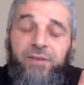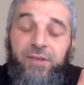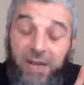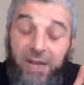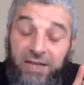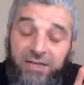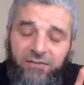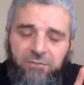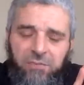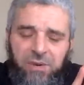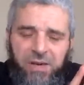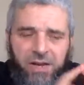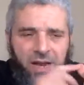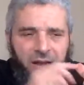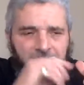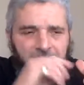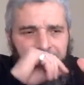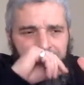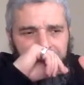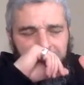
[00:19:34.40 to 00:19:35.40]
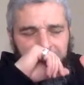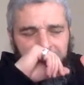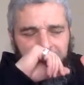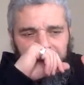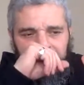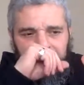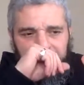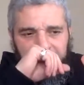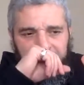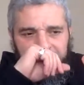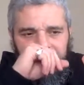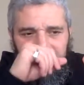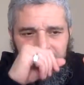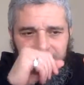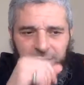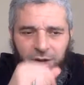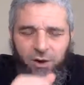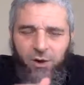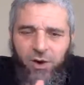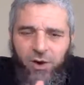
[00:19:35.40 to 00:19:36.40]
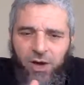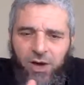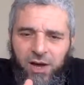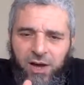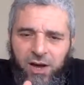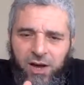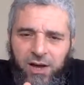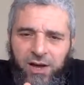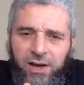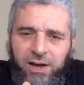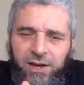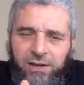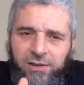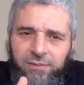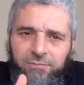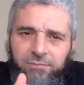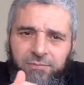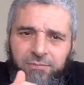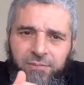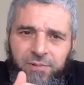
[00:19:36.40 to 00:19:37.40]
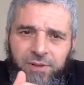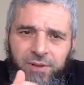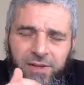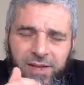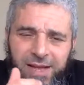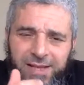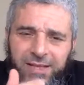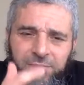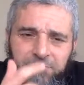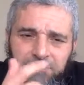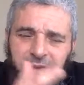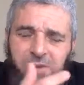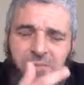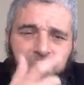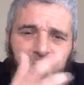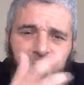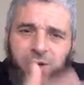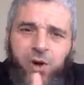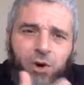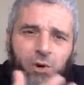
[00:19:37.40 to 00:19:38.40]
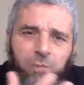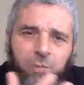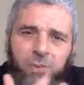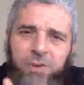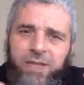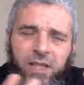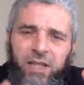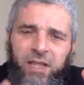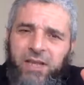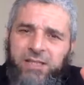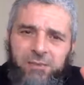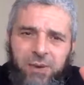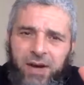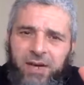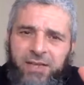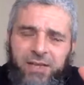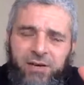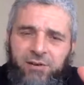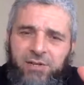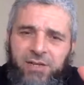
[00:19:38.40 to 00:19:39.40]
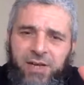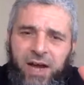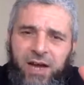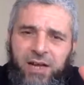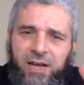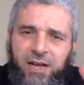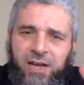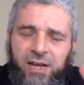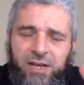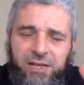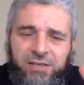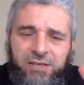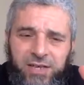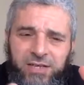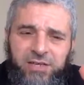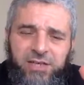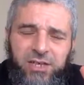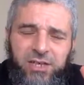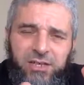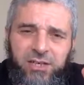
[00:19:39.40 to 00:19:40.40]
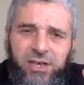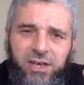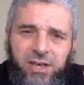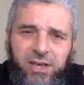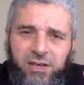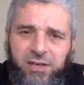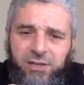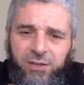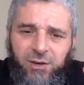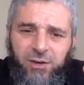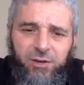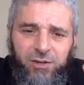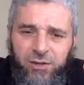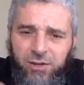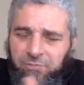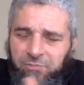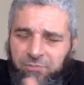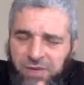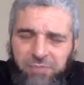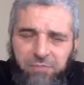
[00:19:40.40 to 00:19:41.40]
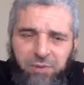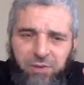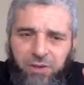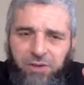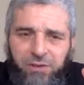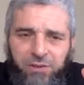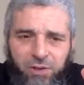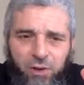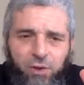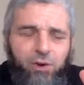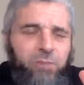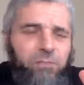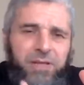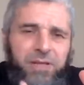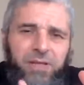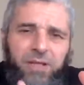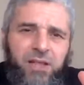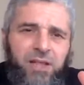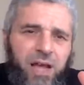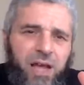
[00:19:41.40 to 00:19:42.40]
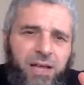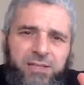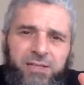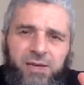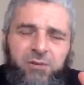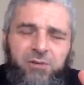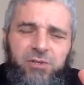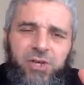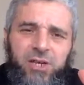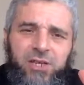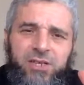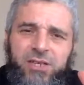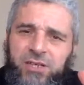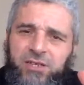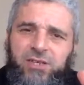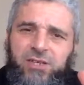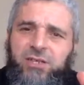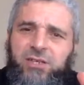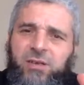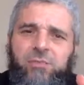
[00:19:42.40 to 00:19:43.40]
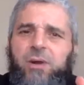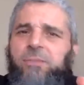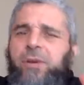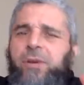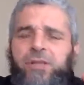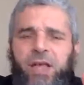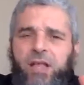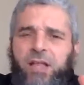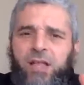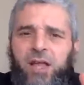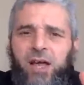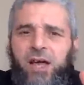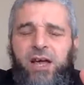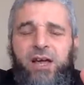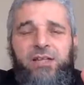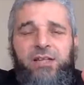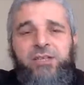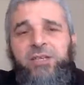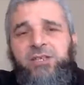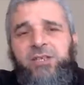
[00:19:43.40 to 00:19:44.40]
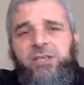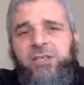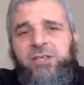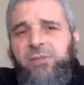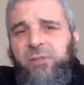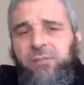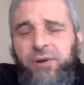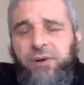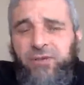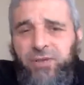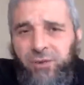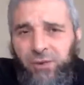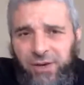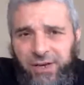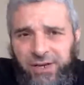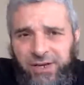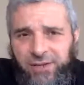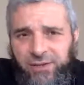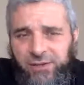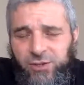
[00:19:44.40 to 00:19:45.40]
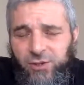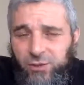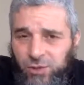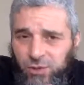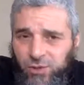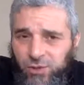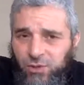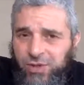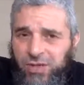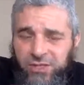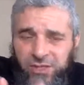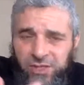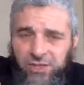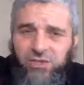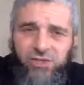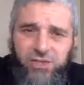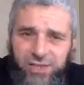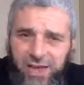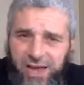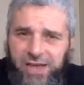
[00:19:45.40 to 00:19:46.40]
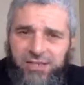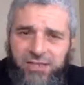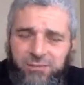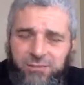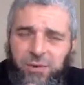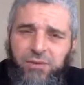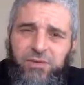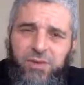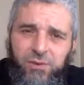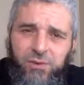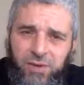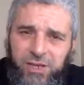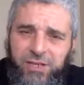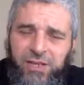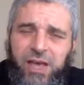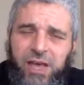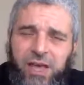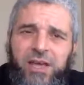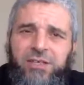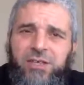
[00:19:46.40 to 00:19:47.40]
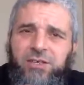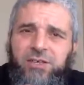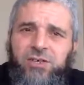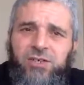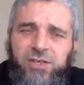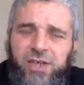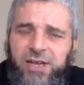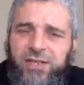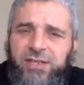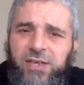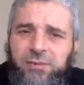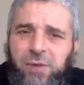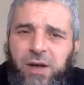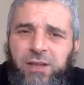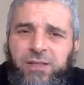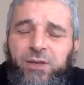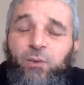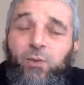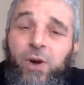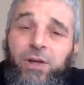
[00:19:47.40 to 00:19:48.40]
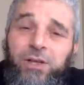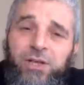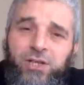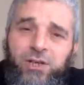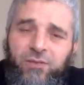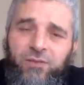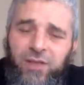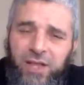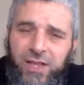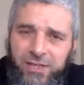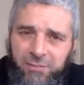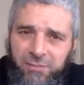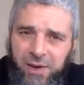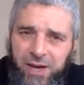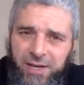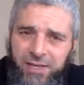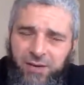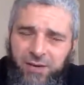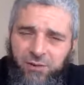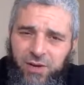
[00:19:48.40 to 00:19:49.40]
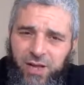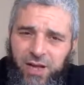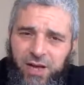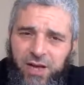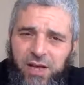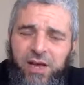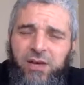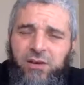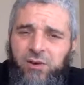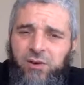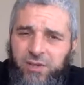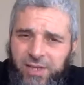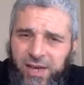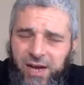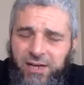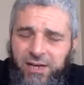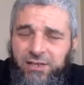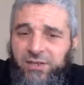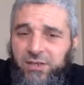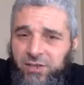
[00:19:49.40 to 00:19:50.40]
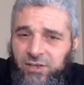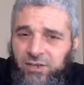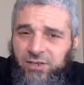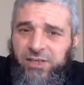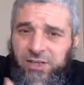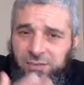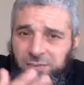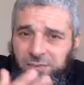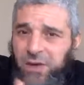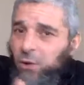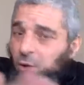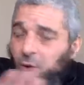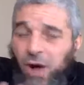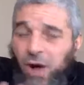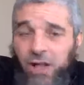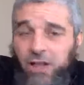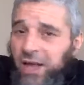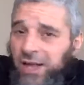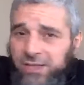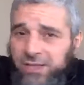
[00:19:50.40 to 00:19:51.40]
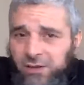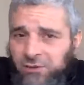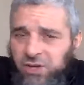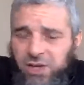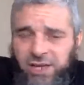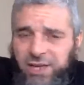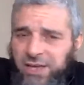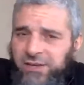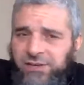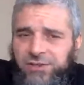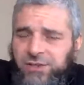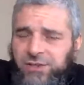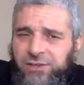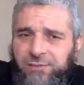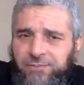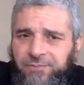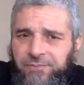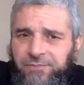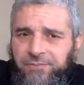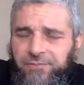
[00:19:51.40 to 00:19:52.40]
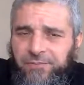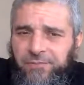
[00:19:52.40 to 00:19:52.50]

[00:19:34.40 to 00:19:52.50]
Ta'rif billah is, you know, uh, letting people know about Allah subhanahu wa ta'ala, teaching, you know, the people know about Allah azza wa jal, teaching them about Allah, teaching them about Tawheed. So the surah teaches us about Tawheed, teaches us about the oneness of Allah subhanahu wa ta'ala, teaches us about who Allah azza wa jal is.